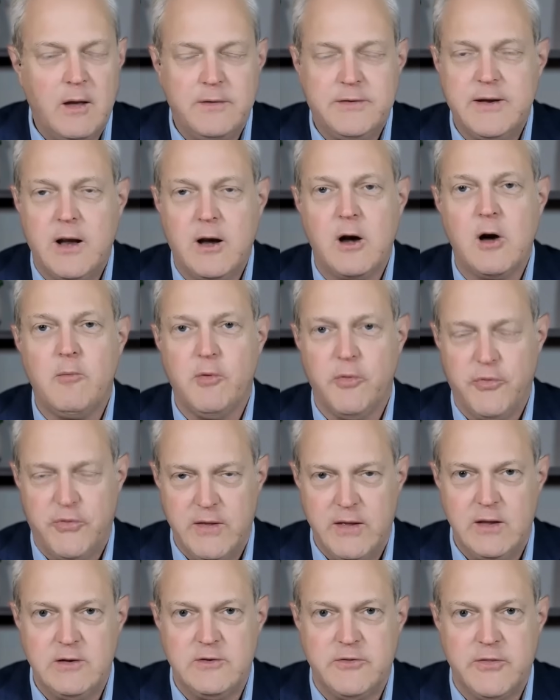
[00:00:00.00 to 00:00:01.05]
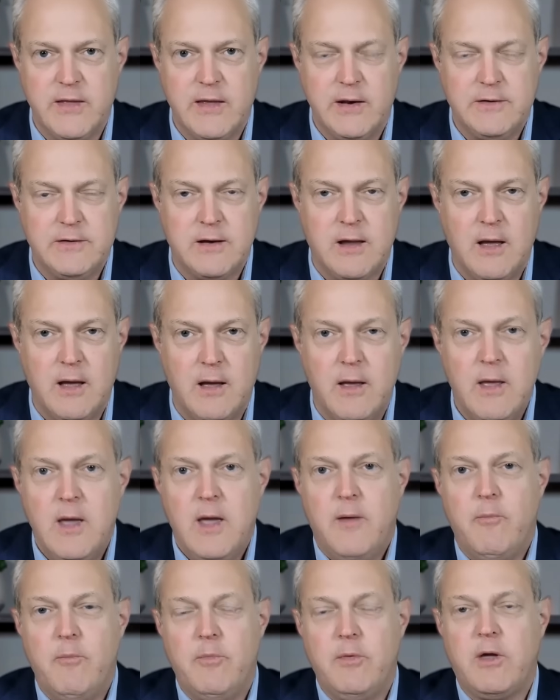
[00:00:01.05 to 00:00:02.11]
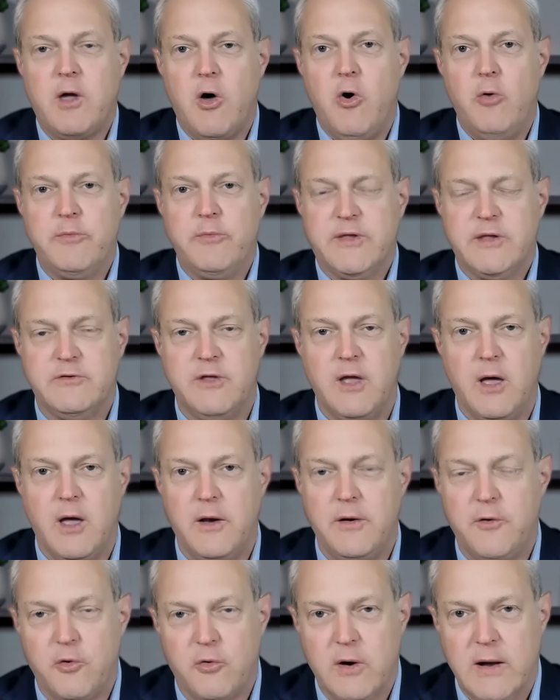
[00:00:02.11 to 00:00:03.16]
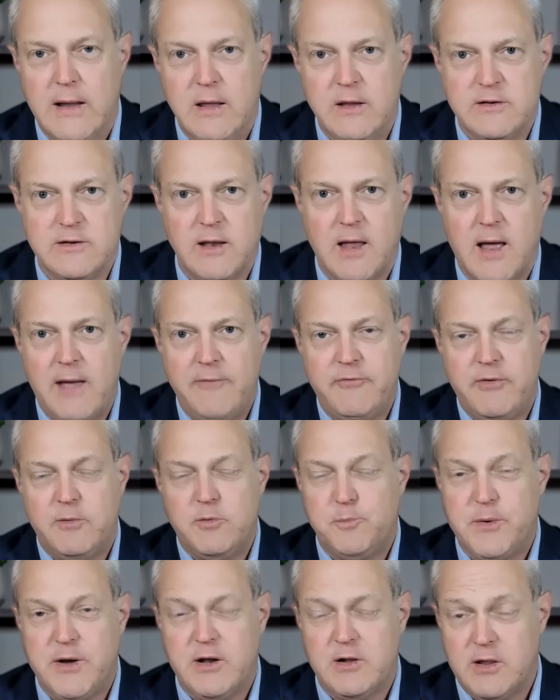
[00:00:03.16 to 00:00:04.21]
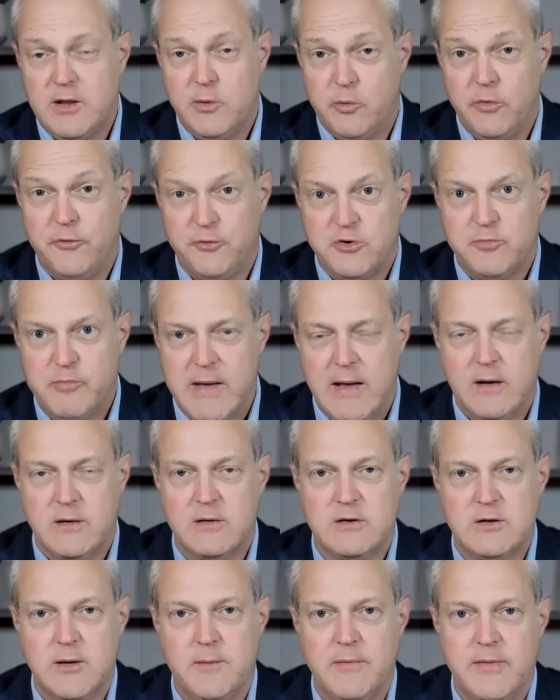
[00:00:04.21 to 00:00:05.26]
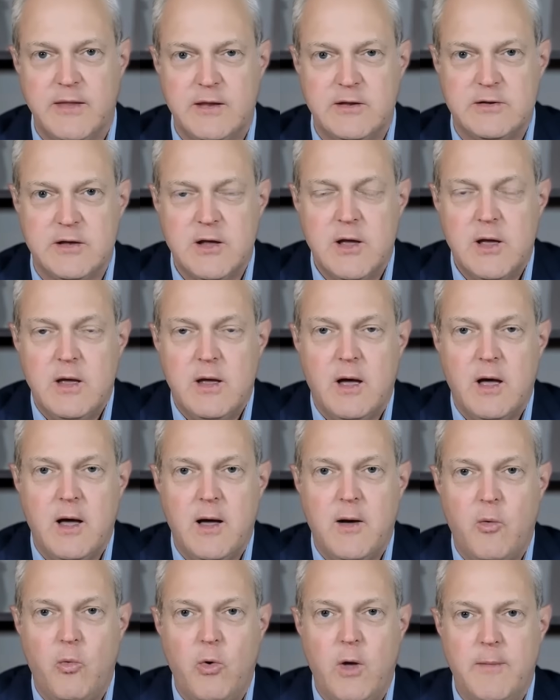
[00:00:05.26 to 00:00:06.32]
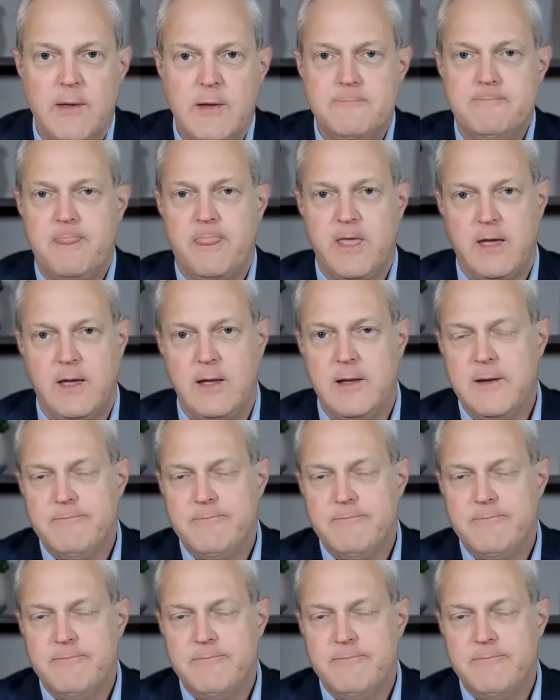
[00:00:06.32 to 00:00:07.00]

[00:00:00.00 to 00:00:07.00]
terrible things that Combs has done during his life, and particularly with respect to some of these women, the